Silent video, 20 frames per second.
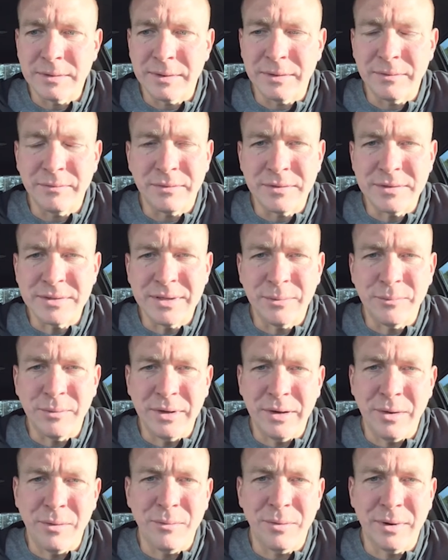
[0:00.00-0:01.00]
first thing we
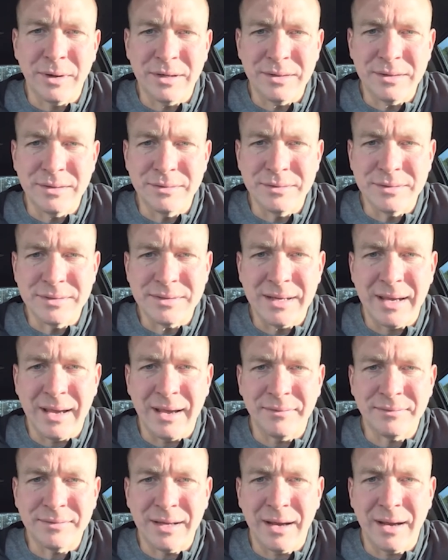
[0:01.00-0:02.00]
don't want to do is to
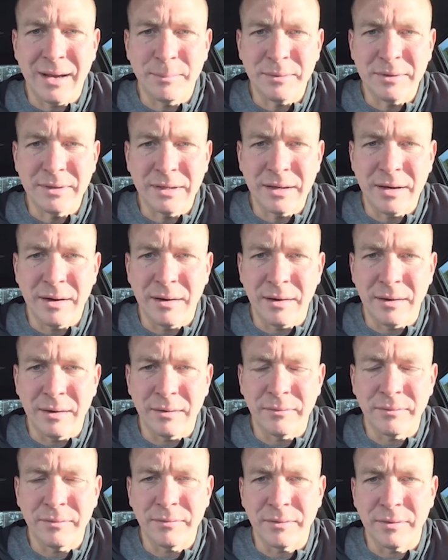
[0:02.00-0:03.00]
have to hop in the
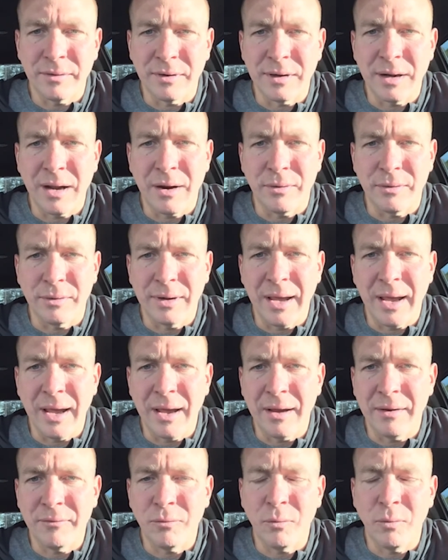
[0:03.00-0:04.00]
car for an hour and a
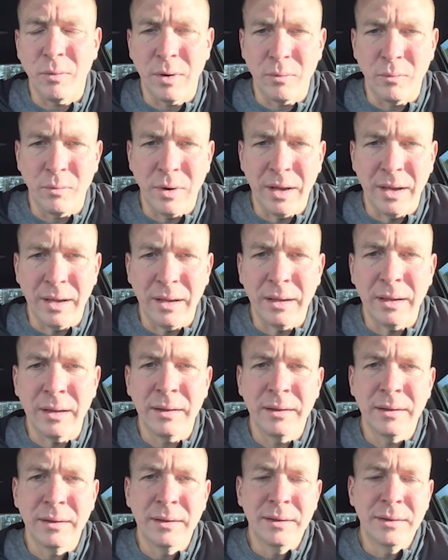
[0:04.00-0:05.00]
half one way
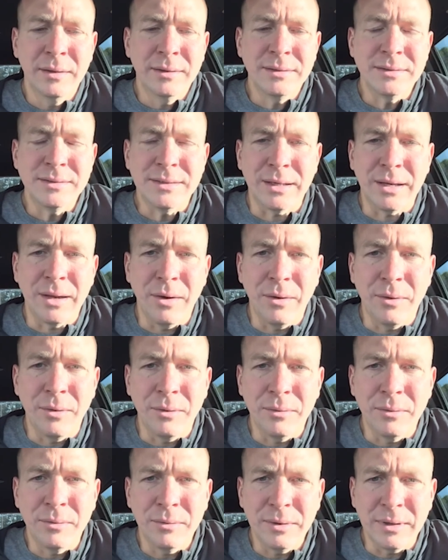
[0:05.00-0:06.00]
to
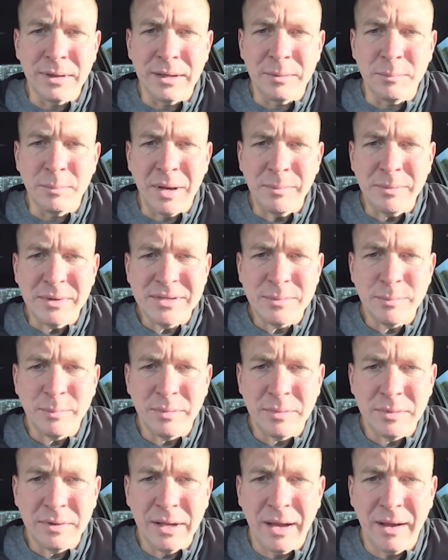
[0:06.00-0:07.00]
go and maybe
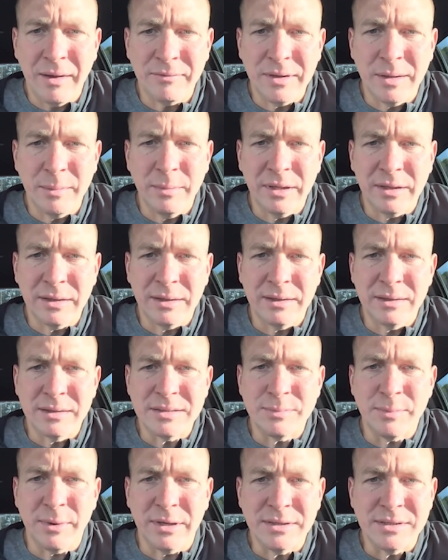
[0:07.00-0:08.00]
have the ability to
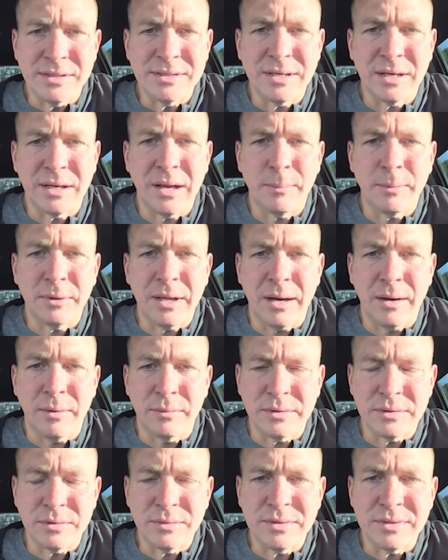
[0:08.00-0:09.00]
spend just a couple
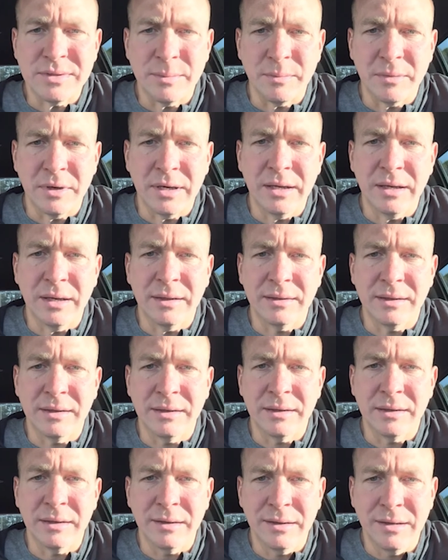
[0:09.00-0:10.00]
hours with somebody and
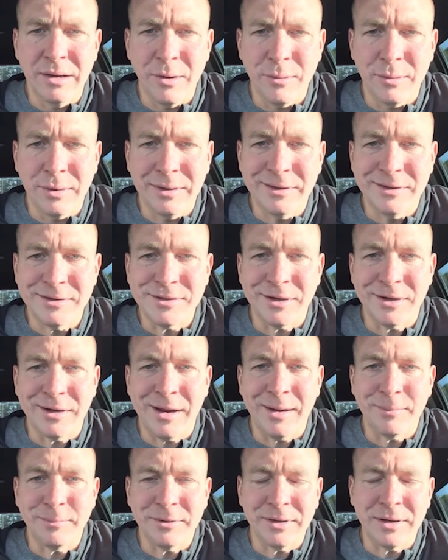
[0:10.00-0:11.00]
then knowing that you're going
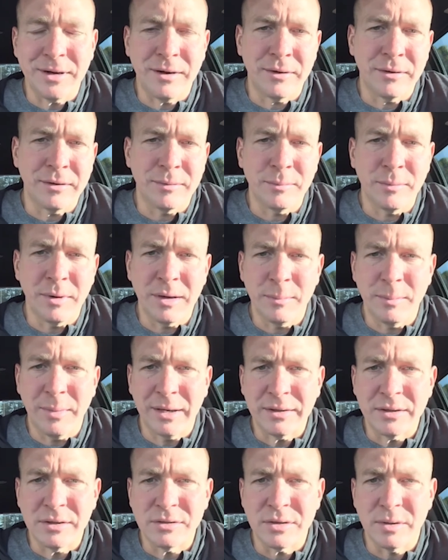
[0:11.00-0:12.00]
to hop in the car and, and,
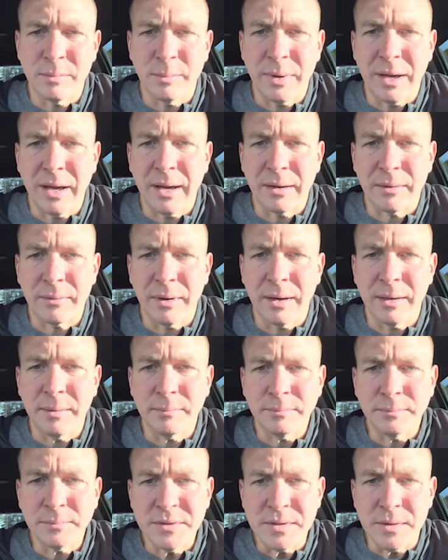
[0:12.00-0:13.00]
make the trip back, right?
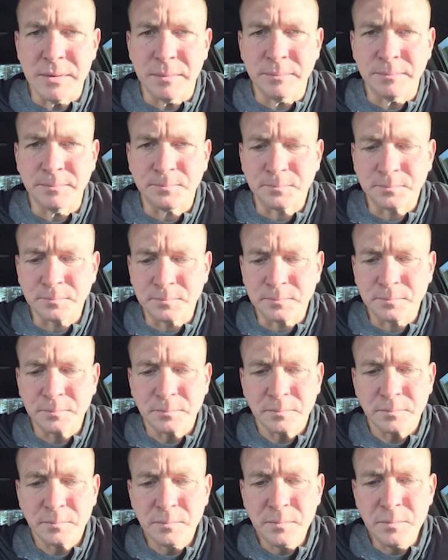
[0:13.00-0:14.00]
So,
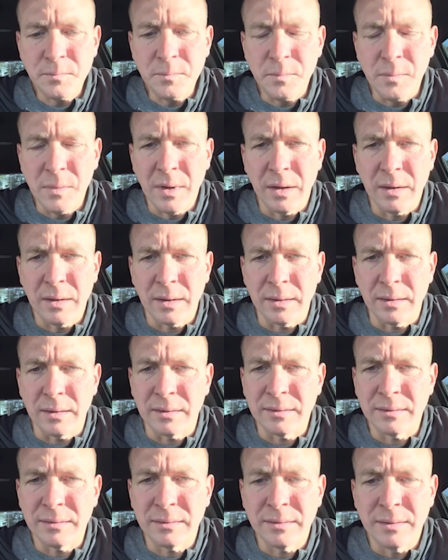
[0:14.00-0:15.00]
uh,